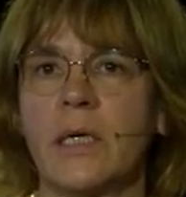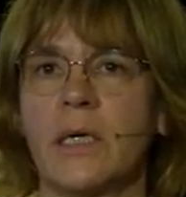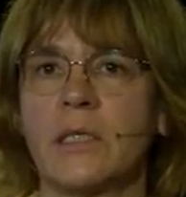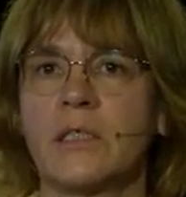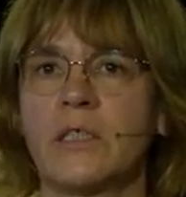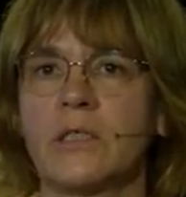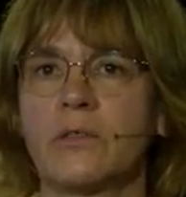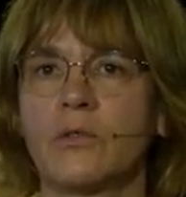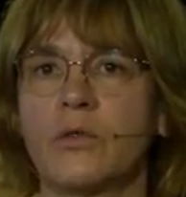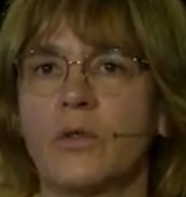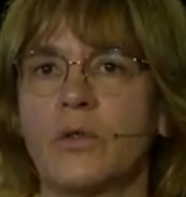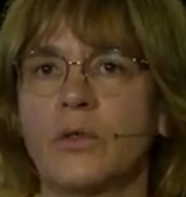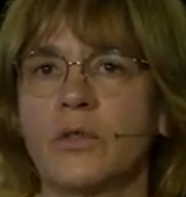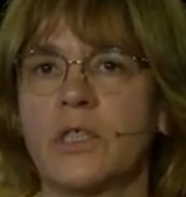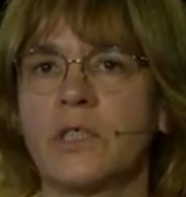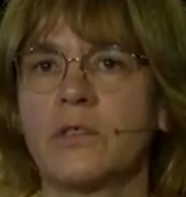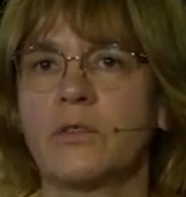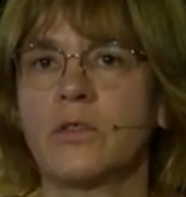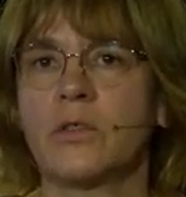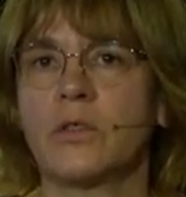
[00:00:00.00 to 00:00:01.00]
and it's
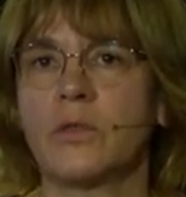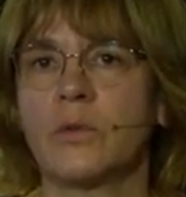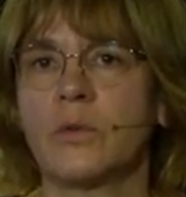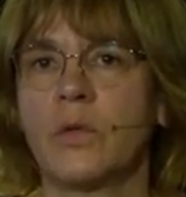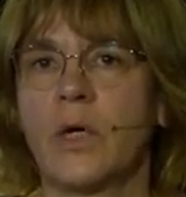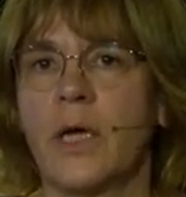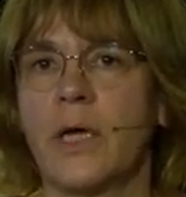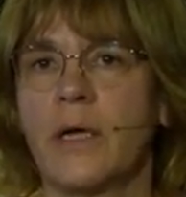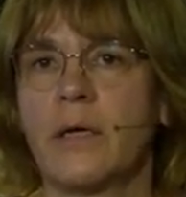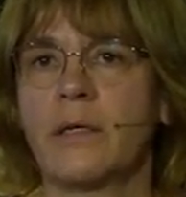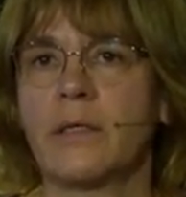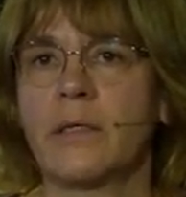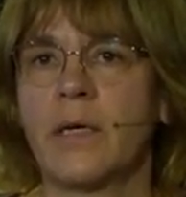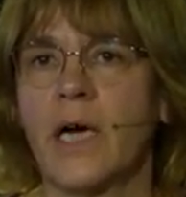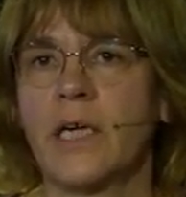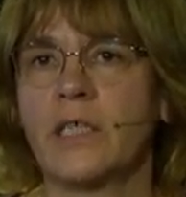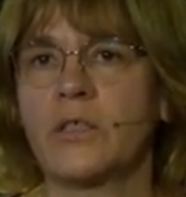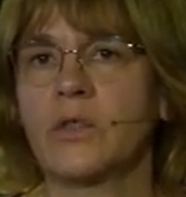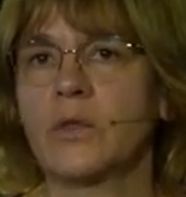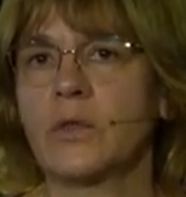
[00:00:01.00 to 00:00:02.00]
according to
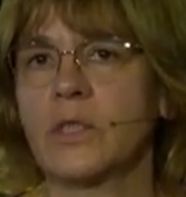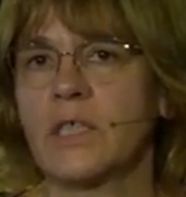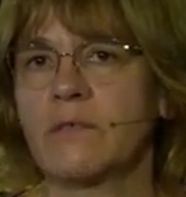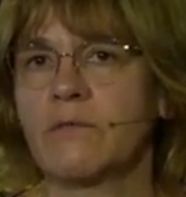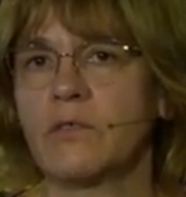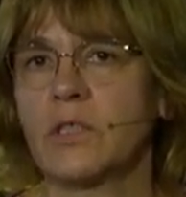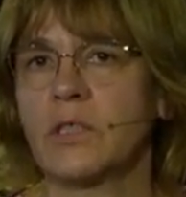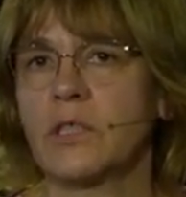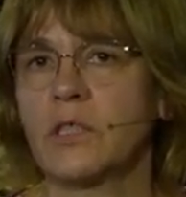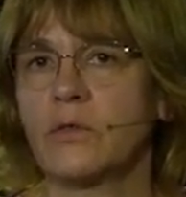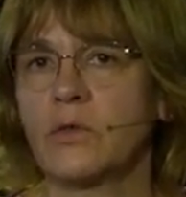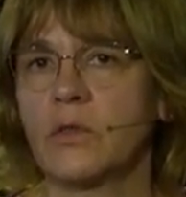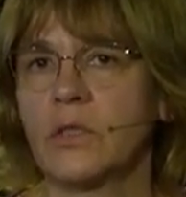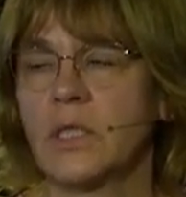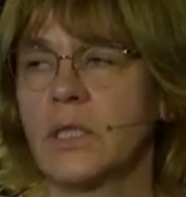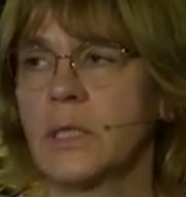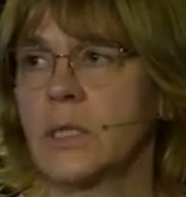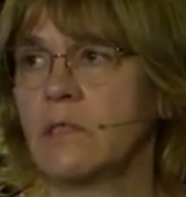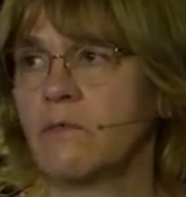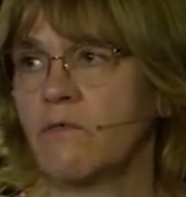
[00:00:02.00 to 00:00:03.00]
ISO
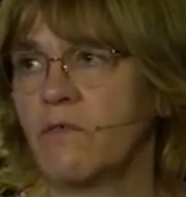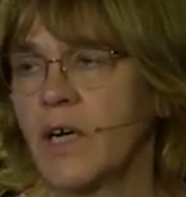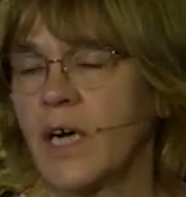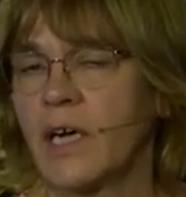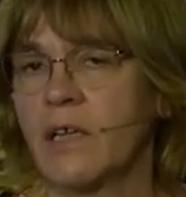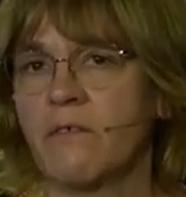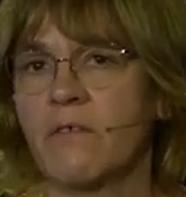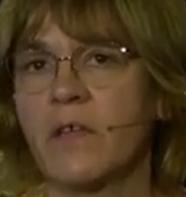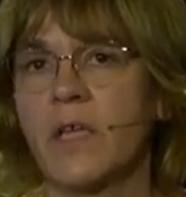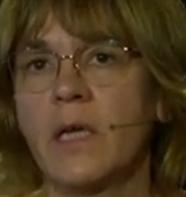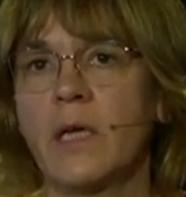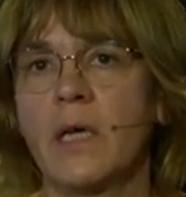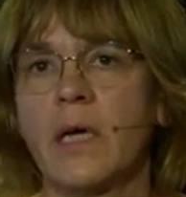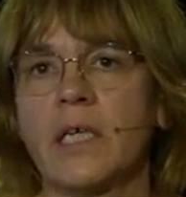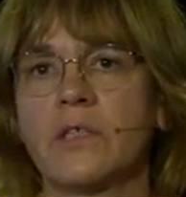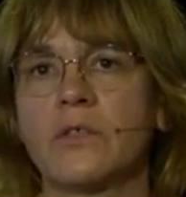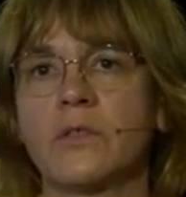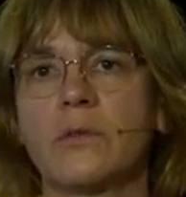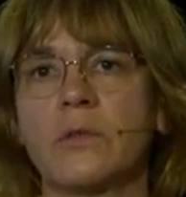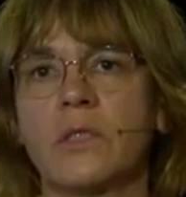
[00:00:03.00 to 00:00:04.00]
17065
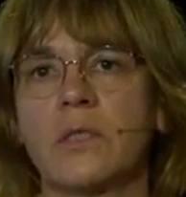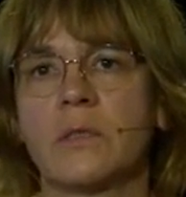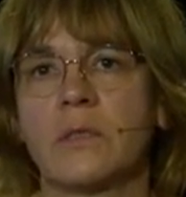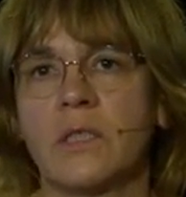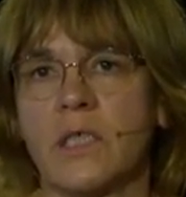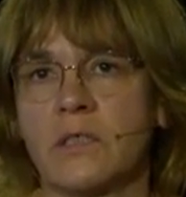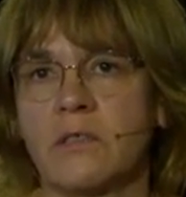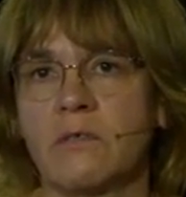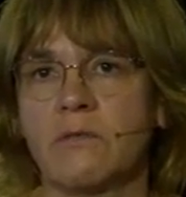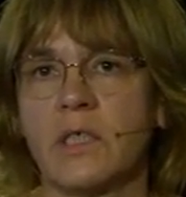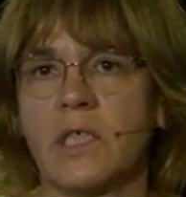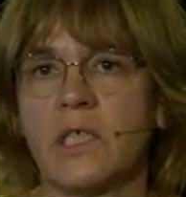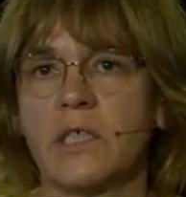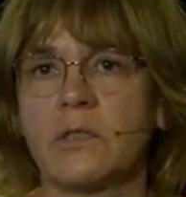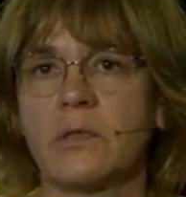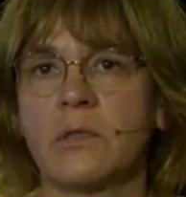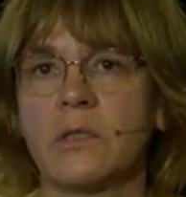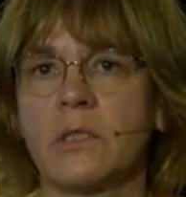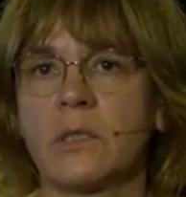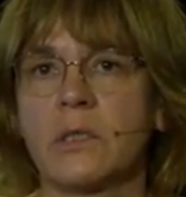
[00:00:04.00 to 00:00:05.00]
as soon as
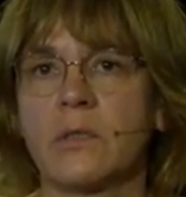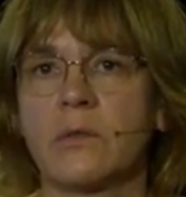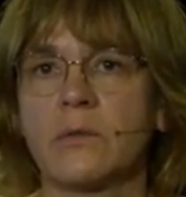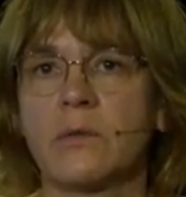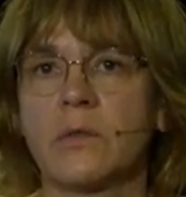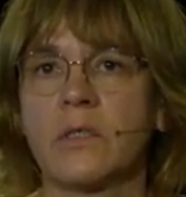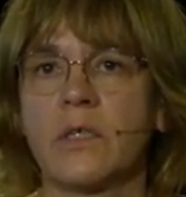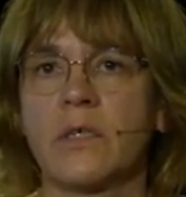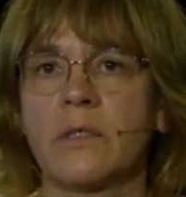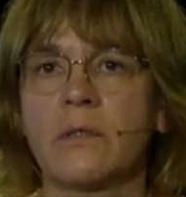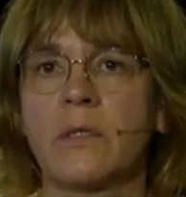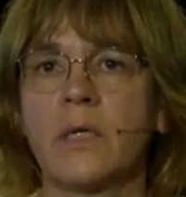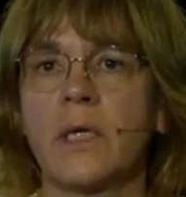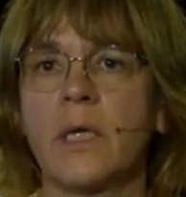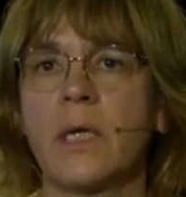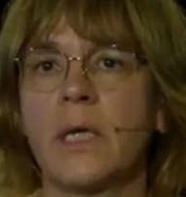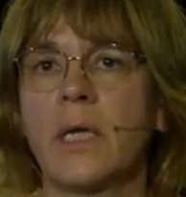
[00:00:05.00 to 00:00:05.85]
certification is concerned,